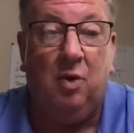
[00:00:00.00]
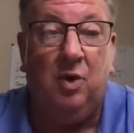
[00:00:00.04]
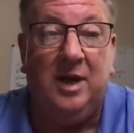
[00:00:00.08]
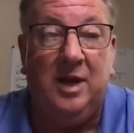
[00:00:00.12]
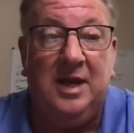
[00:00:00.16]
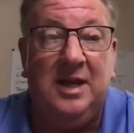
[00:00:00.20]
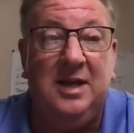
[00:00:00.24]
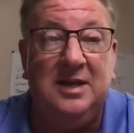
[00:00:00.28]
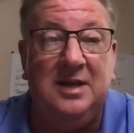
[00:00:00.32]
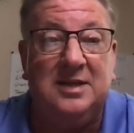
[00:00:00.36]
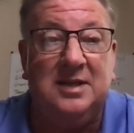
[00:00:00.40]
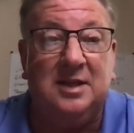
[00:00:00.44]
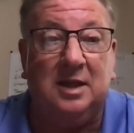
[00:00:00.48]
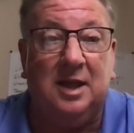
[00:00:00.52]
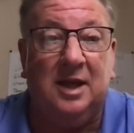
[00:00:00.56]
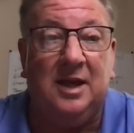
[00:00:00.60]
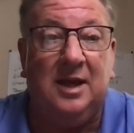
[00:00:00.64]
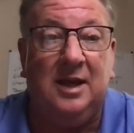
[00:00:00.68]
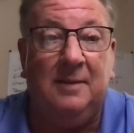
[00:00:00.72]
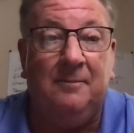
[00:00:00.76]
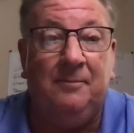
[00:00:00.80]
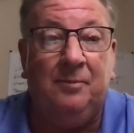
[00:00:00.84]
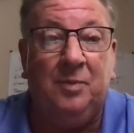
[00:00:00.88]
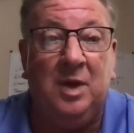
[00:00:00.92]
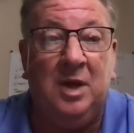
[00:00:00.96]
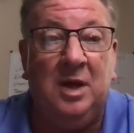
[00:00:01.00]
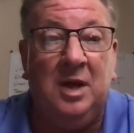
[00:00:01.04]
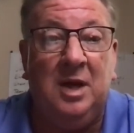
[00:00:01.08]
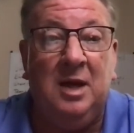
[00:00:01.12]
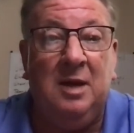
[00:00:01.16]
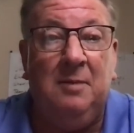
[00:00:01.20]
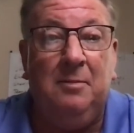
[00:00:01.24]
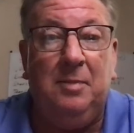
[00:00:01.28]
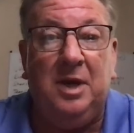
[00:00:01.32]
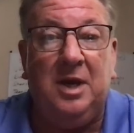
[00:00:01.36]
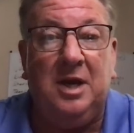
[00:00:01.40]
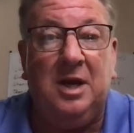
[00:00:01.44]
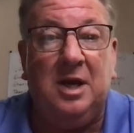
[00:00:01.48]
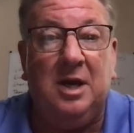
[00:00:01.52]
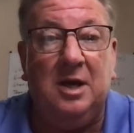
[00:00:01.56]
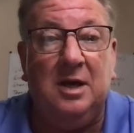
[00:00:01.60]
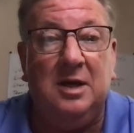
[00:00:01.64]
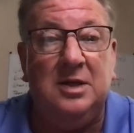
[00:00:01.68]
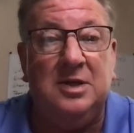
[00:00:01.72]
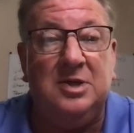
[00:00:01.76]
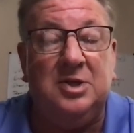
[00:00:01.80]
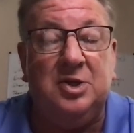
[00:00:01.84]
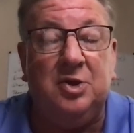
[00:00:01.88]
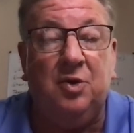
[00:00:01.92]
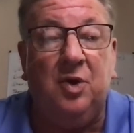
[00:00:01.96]
easily,
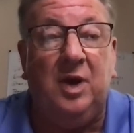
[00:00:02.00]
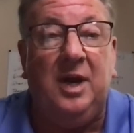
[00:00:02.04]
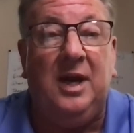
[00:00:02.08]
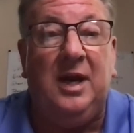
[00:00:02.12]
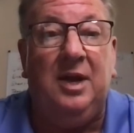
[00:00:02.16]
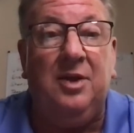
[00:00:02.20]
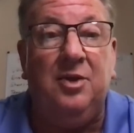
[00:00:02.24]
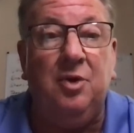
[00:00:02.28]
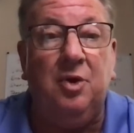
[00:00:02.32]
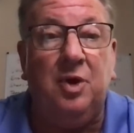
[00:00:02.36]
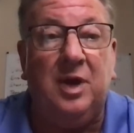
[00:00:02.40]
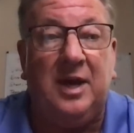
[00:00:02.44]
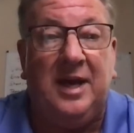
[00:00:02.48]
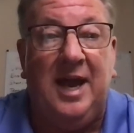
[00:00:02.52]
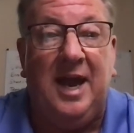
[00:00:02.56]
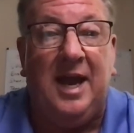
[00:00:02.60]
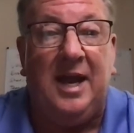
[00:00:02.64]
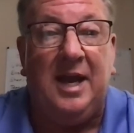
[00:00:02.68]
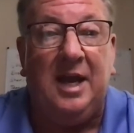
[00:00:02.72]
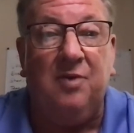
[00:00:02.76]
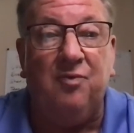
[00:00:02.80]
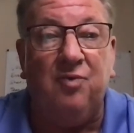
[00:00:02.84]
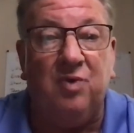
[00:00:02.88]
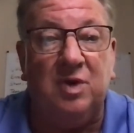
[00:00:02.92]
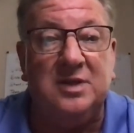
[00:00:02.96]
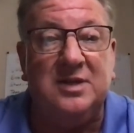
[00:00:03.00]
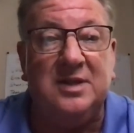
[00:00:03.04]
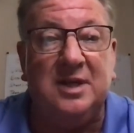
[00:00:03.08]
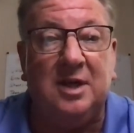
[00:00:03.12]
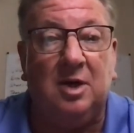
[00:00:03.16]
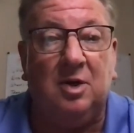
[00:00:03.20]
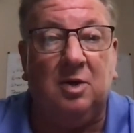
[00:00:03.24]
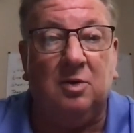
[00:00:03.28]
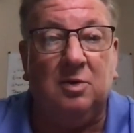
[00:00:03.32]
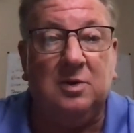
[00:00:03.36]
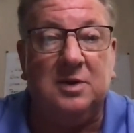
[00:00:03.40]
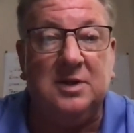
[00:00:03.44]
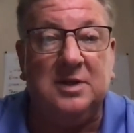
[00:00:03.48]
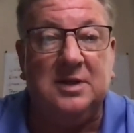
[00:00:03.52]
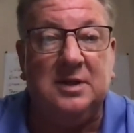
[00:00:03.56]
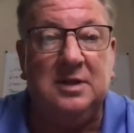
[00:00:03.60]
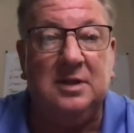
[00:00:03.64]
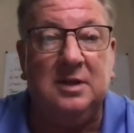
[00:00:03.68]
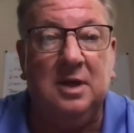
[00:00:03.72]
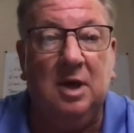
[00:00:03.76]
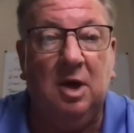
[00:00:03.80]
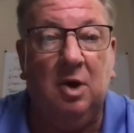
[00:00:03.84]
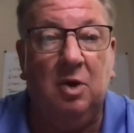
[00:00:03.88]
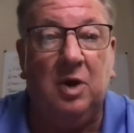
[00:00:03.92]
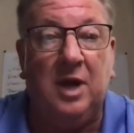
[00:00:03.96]
because you're either getting results,
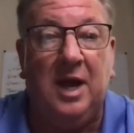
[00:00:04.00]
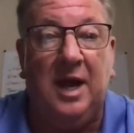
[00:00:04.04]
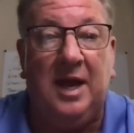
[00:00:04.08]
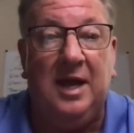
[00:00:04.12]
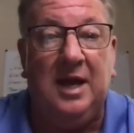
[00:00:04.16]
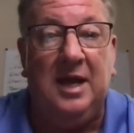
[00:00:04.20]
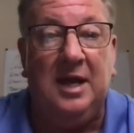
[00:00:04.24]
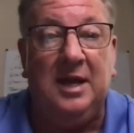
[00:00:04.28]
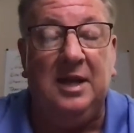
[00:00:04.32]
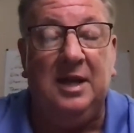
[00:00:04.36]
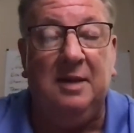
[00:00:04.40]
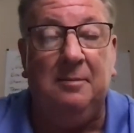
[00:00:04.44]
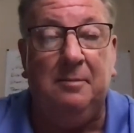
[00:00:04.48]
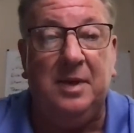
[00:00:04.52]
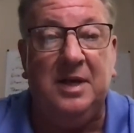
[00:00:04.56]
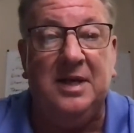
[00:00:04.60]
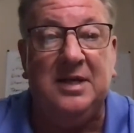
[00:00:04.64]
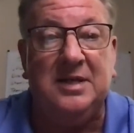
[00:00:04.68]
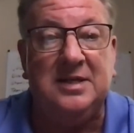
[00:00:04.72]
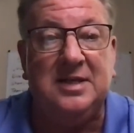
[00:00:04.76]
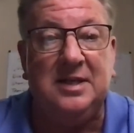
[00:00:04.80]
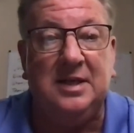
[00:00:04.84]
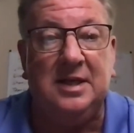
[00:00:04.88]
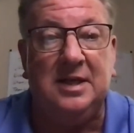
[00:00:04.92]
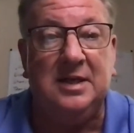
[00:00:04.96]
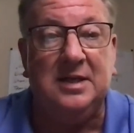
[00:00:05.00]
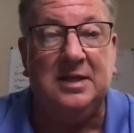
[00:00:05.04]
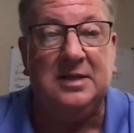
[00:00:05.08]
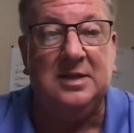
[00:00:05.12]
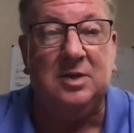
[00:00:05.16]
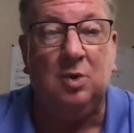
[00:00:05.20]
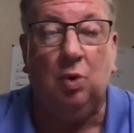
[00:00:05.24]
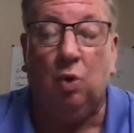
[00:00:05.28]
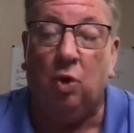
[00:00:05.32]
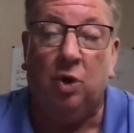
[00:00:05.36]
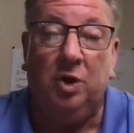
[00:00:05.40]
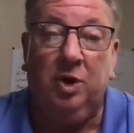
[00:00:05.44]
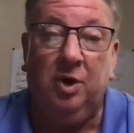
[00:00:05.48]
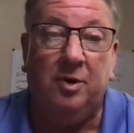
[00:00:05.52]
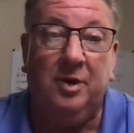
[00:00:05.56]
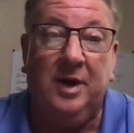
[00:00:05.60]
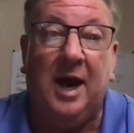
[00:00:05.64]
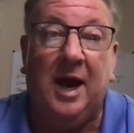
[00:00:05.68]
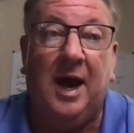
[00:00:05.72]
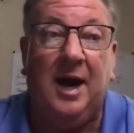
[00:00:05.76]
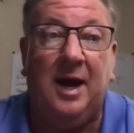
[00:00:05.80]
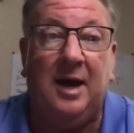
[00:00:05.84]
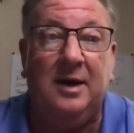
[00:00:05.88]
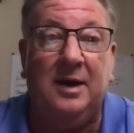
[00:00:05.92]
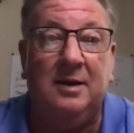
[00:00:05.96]
okay, in the business, or you're
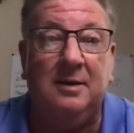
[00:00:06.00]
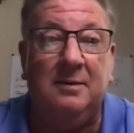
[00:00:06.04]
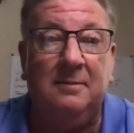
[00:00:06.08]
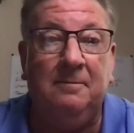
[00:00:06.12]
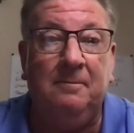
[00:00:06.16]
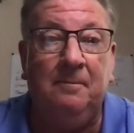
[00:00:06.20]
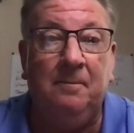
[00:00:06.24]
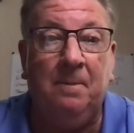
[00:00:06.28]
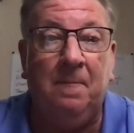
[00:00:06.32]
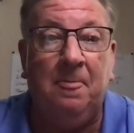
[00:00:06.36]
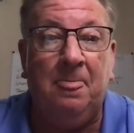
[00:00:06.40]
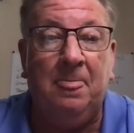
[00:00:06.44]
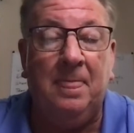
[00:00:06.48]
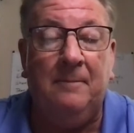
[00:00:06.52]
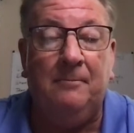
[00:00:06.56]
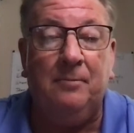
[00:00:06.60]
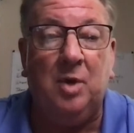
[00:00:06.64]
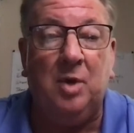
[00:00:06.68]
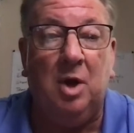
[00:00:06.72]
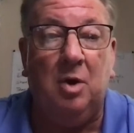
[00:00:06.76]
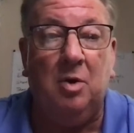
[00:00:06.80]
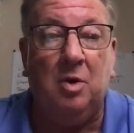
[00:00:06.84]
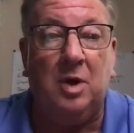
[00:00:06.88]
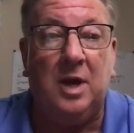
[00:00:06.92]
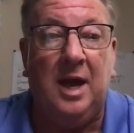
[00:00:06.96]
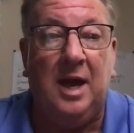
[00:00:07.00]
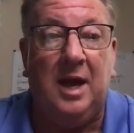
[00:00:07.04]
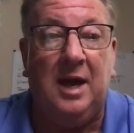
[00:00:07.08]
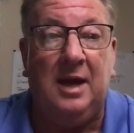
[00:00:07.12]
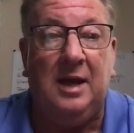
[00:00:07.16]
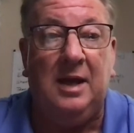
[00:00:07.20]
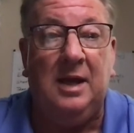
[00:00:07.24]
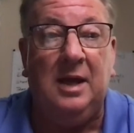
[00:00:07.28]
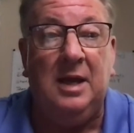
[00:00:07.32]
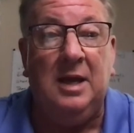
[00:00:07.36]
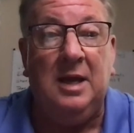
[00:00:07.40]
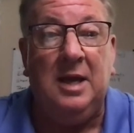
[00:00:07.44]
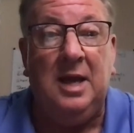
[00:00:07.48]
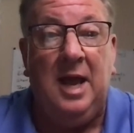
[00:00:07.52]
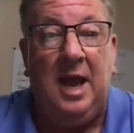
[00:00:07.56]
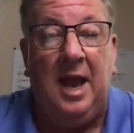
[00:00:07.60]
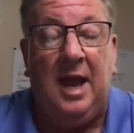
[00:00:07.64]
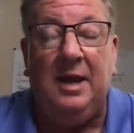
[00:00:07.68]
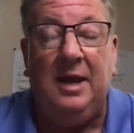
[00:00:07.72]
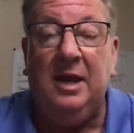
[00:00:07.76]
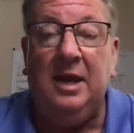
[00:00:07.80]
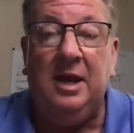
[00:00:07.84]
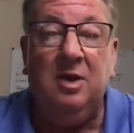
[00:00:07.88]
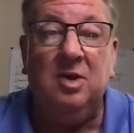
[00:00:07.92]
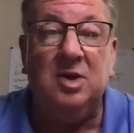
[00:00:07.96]
not, okay?
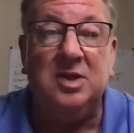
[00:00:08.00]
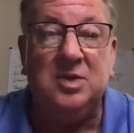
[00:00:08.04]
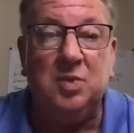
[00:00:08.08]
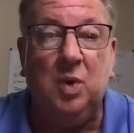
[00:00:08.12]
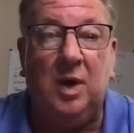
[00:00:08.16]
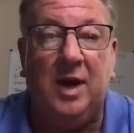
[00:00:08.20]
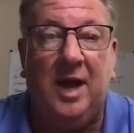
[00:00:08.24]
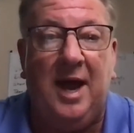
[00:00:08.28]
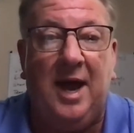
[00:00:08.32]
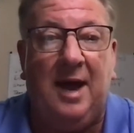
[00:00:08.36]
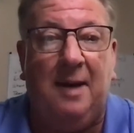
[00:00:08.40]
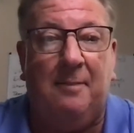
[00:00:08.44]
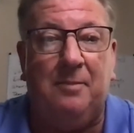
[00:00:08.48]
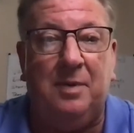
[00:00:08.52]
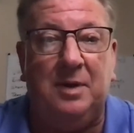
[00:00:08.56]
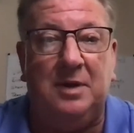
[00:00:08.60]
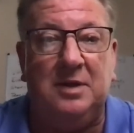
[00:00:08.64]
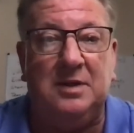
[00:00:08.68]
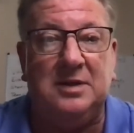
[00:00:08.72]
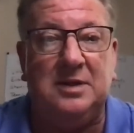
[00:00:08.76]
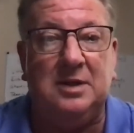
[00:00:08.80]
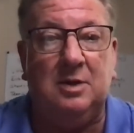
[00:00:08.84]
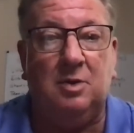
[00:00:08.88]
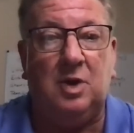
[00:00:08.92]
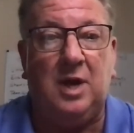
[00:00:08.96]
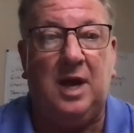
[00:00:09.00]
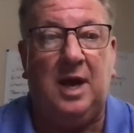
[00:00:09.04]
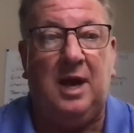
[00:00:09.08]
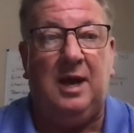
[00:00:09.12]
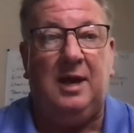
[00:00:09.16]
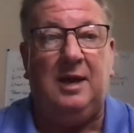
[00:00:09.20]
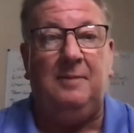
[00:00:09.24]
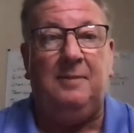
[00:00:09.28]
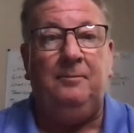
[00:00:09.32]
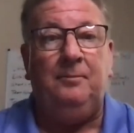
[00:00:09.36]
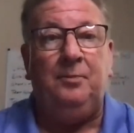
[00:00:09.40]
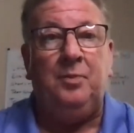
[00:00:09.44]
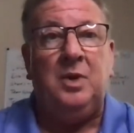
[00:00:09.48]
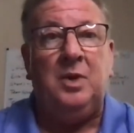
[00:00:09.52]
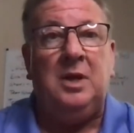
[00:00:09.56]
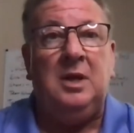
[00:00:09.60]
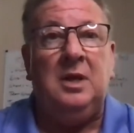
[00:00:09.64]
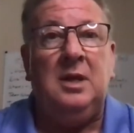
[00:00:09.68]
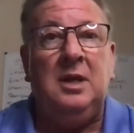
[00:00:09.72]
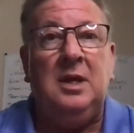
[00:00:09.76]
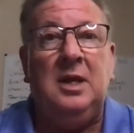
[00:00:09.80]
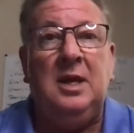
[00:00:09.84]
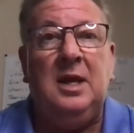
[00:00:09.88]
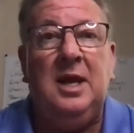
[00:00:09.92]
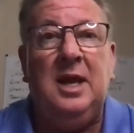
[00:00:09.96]
And here's what happens, okay?
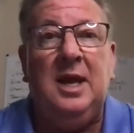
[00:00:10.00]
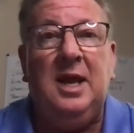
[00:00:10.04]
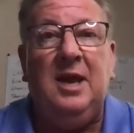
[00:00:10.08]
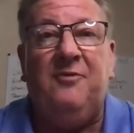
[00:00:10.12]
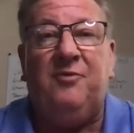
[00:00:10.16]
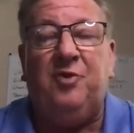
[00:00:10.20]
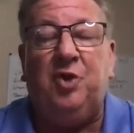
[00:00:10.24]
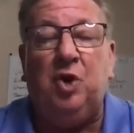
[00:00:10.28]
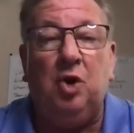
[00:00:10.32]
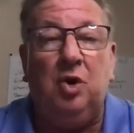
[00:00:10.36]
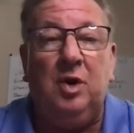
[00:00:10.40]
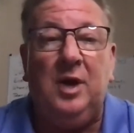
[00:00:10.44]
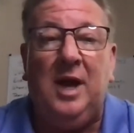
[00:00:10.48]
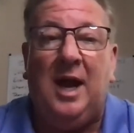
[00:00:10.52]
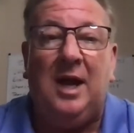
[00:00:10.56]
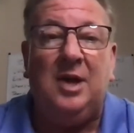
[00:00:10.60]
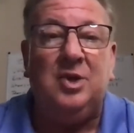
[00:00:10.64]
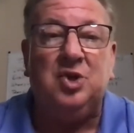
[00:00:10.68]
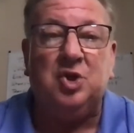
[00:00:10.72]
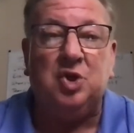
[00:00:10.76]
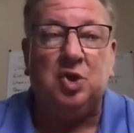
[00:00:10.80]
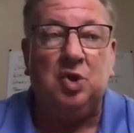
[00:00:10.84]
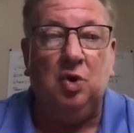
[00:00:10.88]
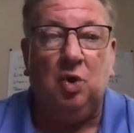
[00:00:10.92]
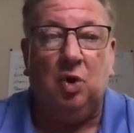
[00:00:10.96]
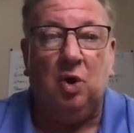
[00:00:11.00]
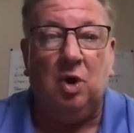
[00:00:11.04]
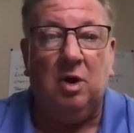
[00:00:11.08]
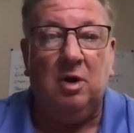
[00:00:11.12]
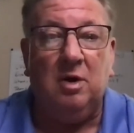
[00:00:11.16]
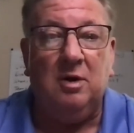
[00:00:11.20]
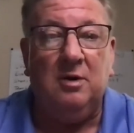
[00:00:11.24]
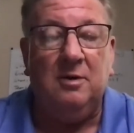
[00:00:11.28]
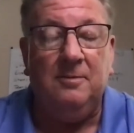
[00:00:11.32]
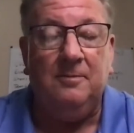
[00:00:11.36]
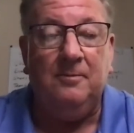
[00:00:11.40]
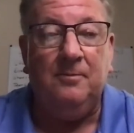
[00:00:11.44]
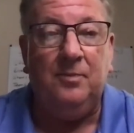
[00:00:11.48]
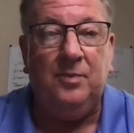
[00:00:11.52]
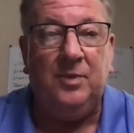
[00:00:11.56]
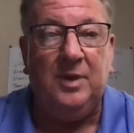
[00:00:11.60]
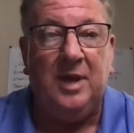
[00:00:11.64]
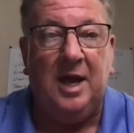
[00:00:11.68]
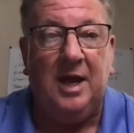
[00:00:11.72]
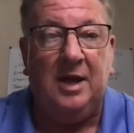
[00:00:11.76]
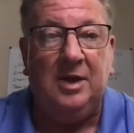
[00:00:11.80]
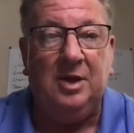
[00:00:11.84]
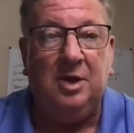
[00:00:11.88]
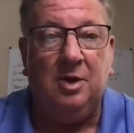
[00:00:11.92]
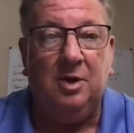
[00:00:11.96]
If you're not sure
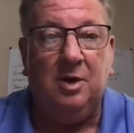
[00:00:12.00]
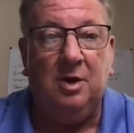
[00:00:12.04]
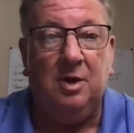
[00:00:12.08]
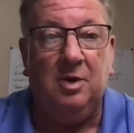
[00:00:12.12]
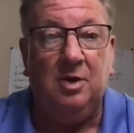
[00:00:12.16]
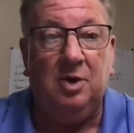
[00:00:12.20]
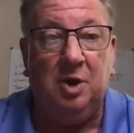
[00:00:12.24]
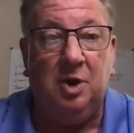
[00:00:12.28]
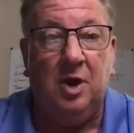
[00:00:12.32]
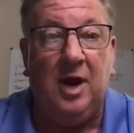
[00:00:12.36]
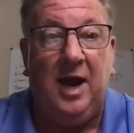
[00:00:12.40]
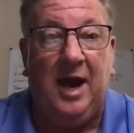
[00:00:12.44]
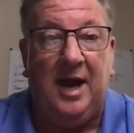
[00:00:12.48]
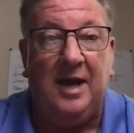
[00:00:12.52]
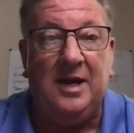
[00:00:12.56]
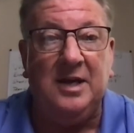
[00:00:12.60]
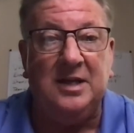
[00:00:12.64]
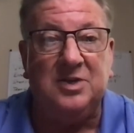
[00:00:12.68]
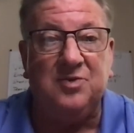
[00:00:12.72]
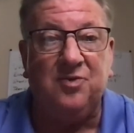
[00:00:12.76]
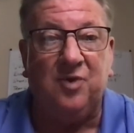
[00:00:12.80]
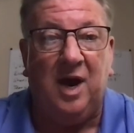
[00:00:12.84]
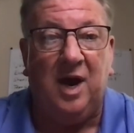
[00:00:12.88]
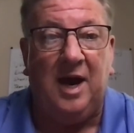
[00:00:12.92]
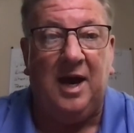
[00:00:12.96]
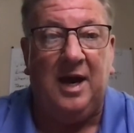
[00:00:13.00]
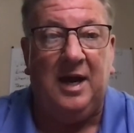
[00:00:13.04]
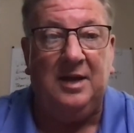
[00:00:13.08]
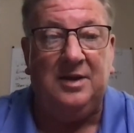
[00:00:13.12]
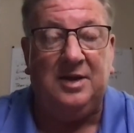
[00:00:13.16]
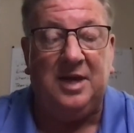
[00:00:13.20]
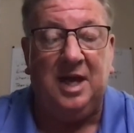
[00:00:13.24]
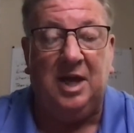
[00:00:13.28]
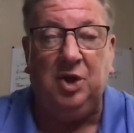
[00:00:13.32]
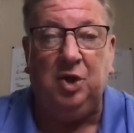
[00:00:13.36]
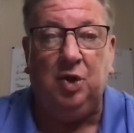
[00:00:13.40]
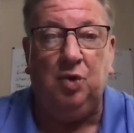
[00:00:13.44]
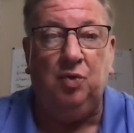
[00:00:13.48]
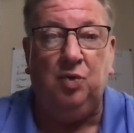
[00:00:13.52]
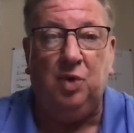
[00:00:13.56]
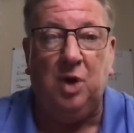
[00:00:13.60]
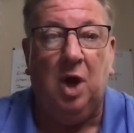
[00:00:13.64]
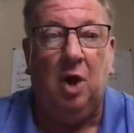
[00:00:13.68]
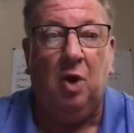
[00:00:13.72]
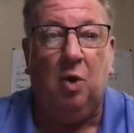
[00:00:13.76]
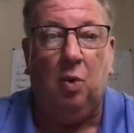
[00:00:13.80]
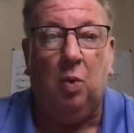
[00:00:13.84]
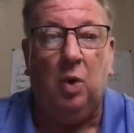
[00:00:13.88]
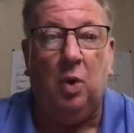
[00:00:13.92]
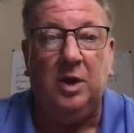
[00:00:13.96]
that your head is right, that you
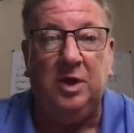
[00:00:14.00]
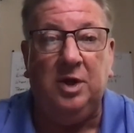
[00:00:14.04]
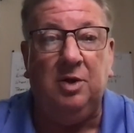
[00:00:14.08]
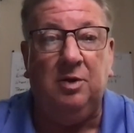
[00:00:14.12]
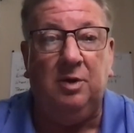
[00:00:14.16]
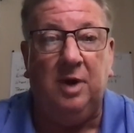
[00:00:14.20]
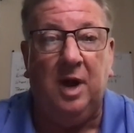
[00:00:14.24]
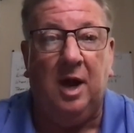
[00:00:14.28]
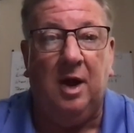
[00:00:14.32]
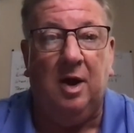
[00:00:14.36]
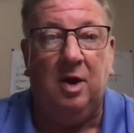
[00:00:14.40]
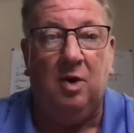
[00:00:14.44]
know what you